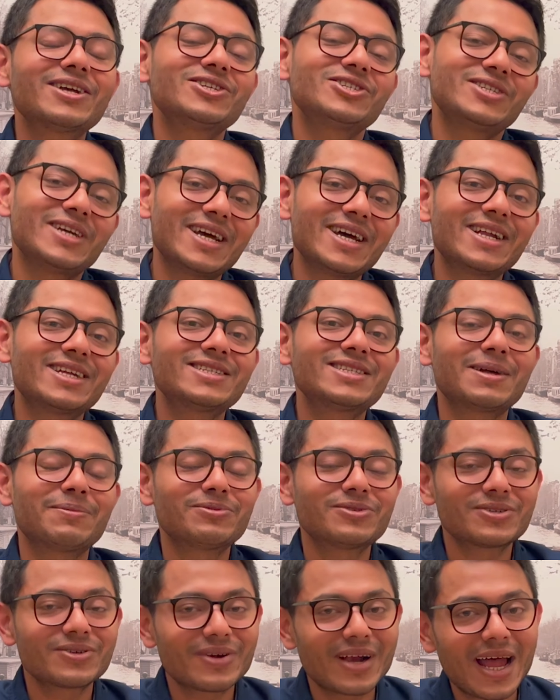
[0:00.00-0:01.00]
share,
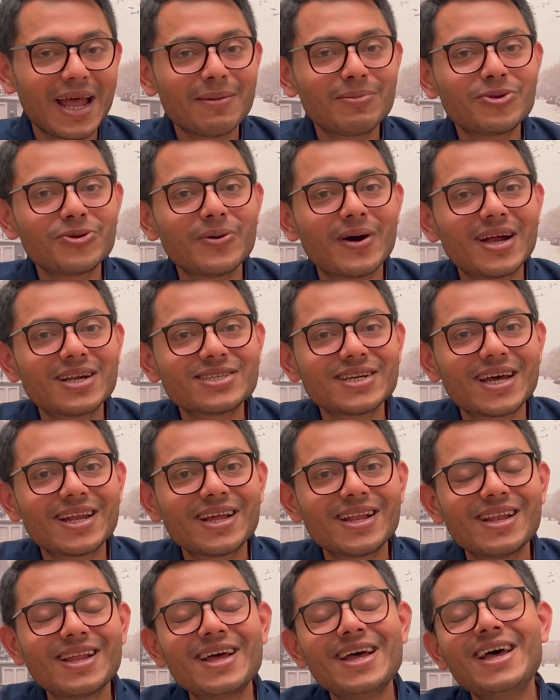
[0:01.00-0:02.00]
subscribe to our
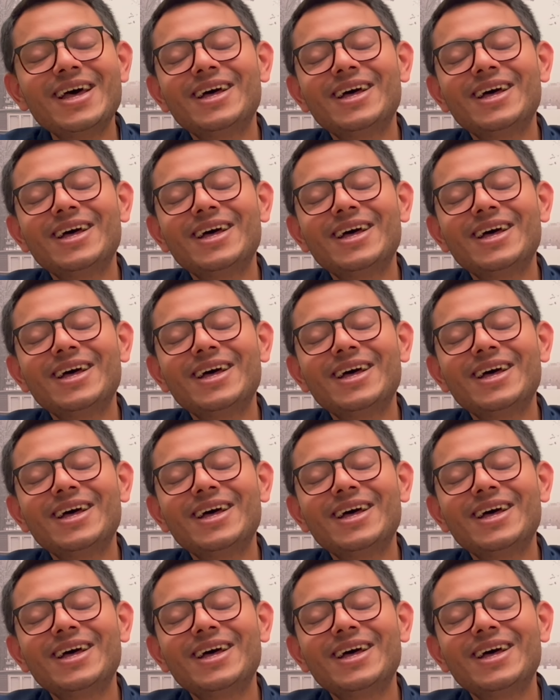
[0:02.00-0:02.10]
channel.